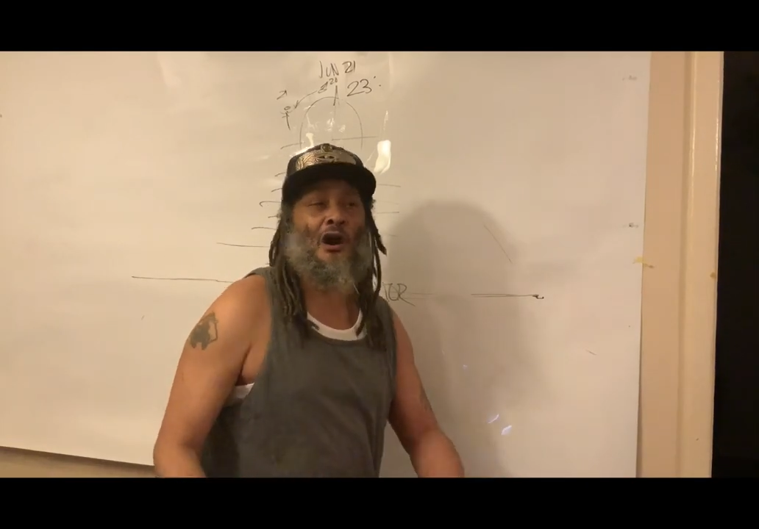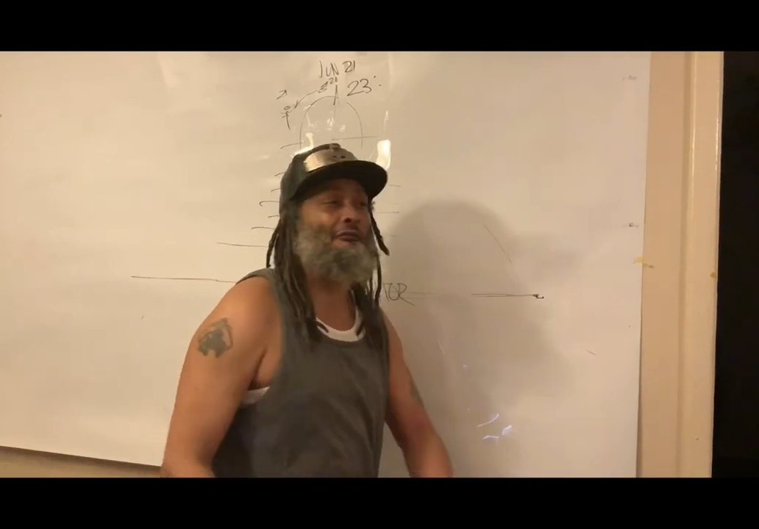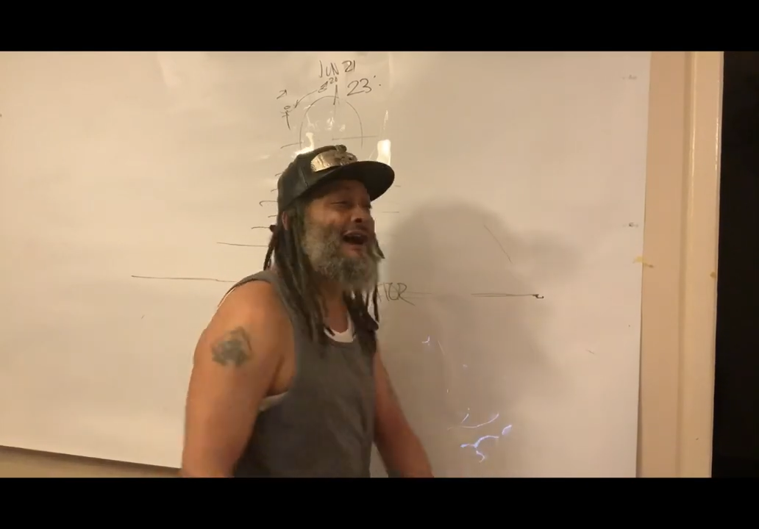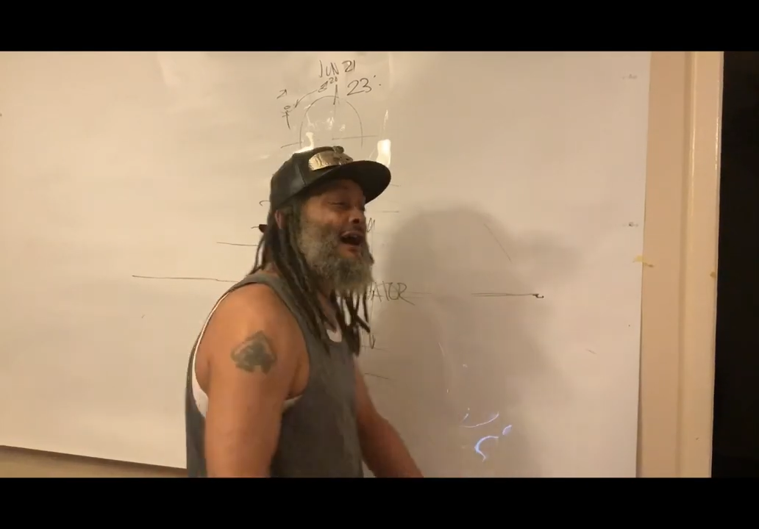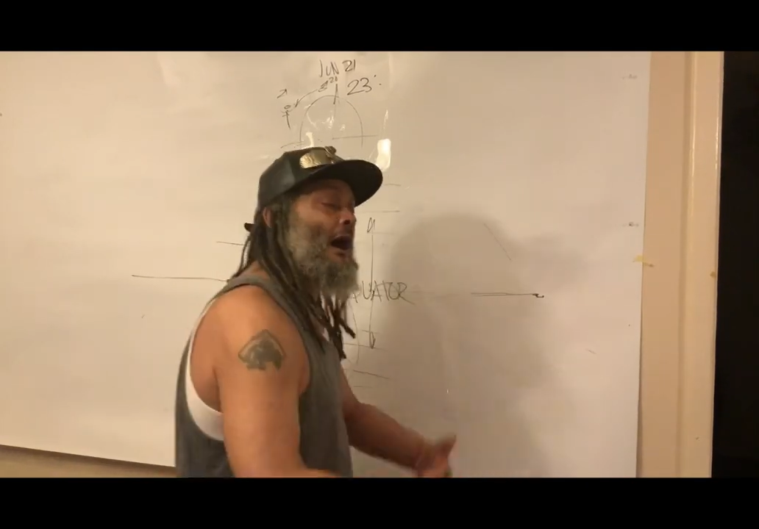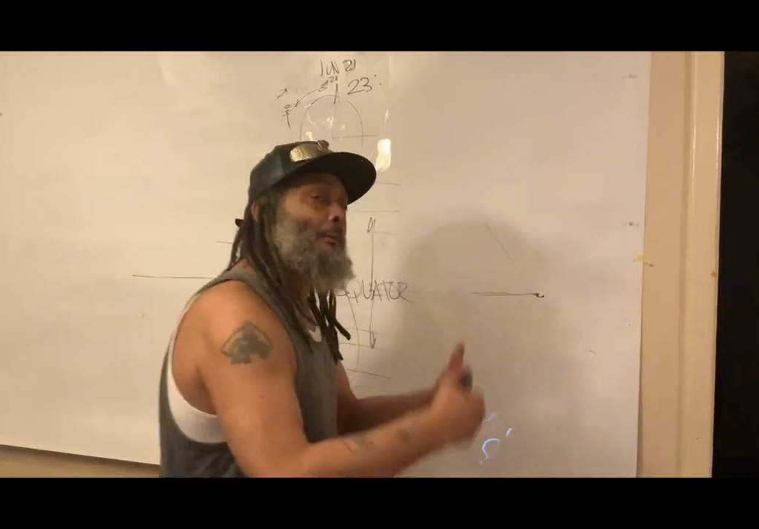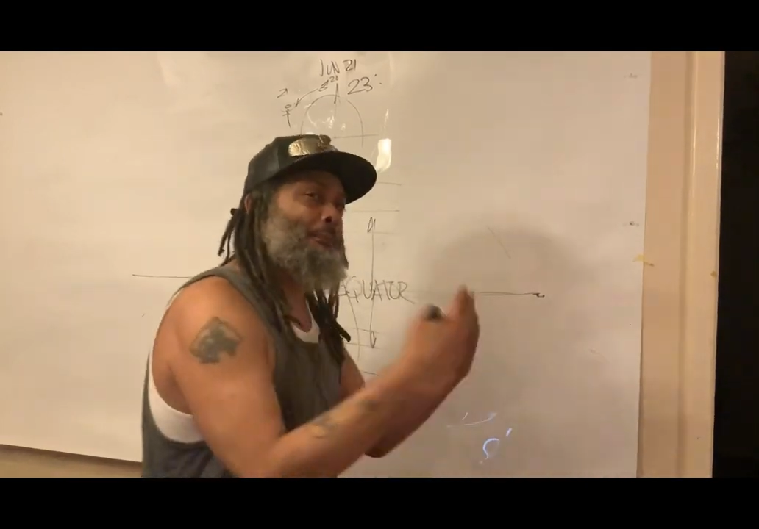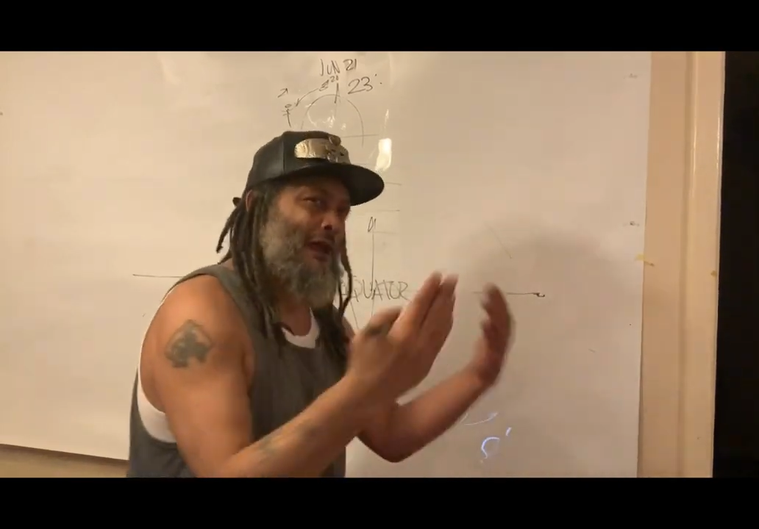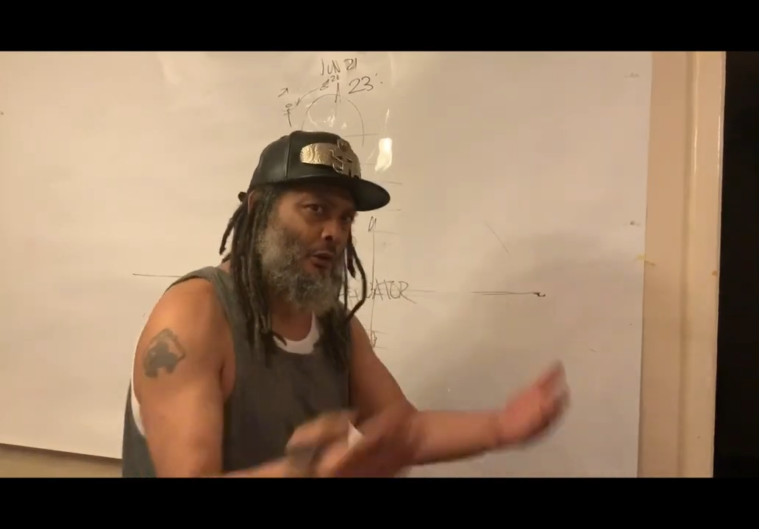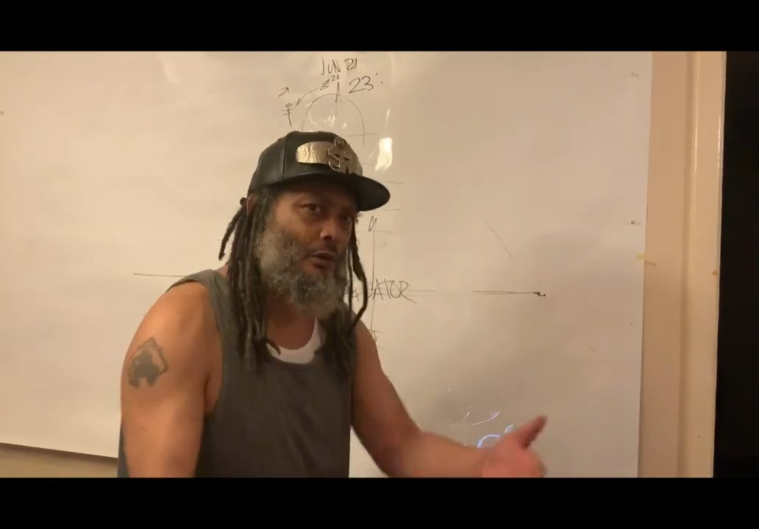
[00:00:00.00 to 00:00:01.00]
of how
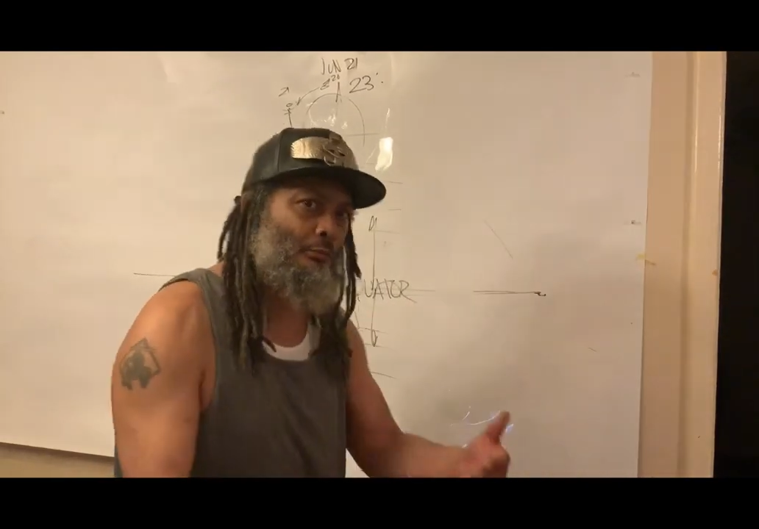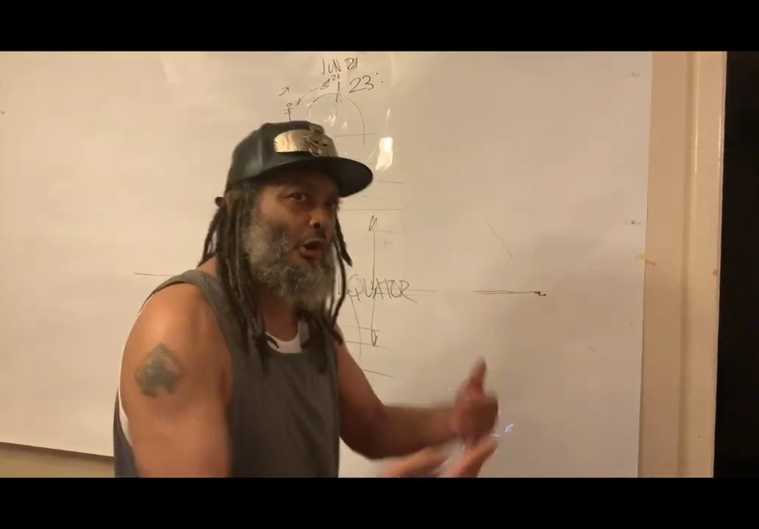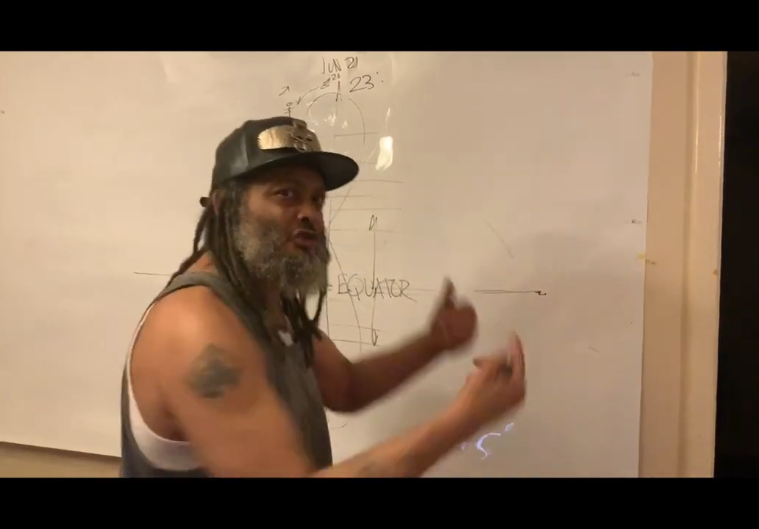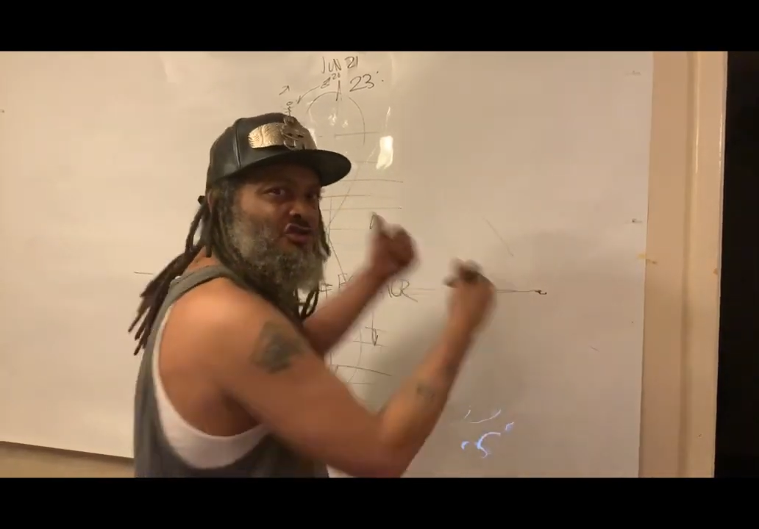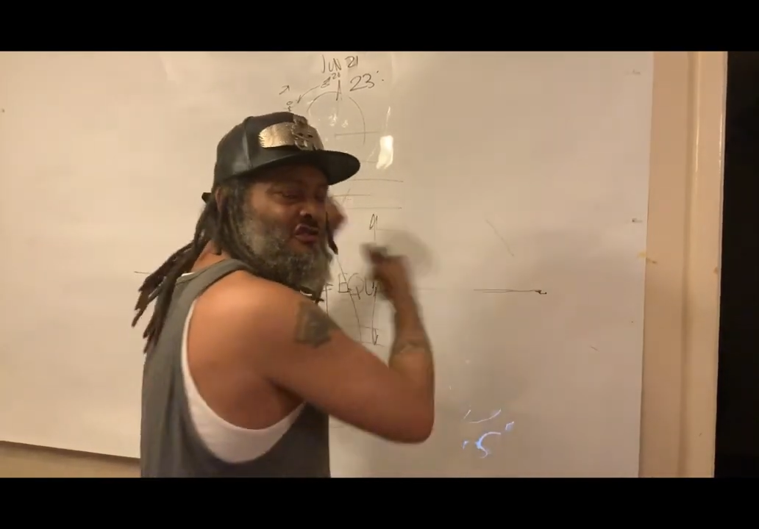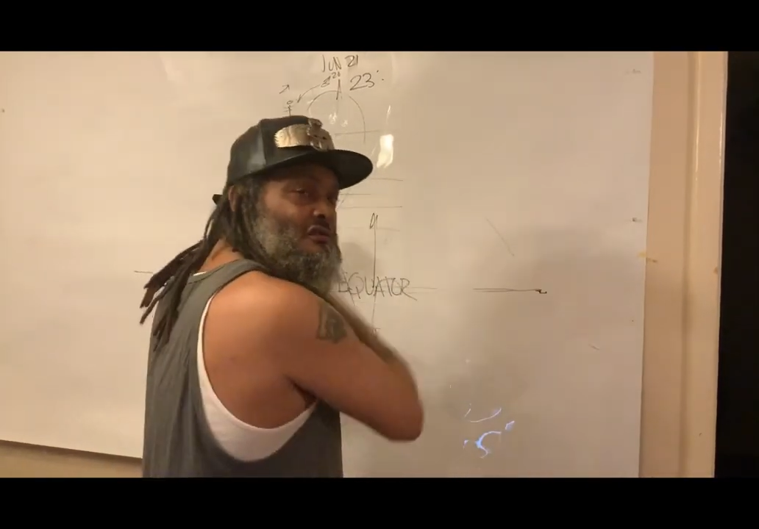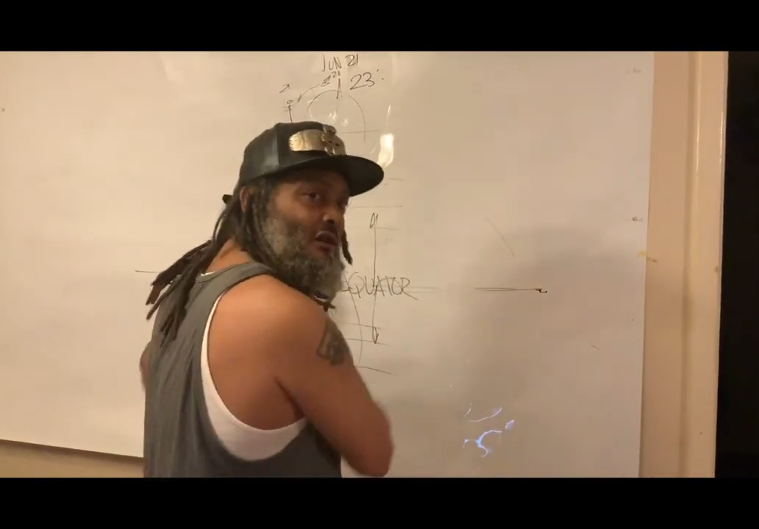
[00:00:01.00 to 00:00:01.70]
apparent motion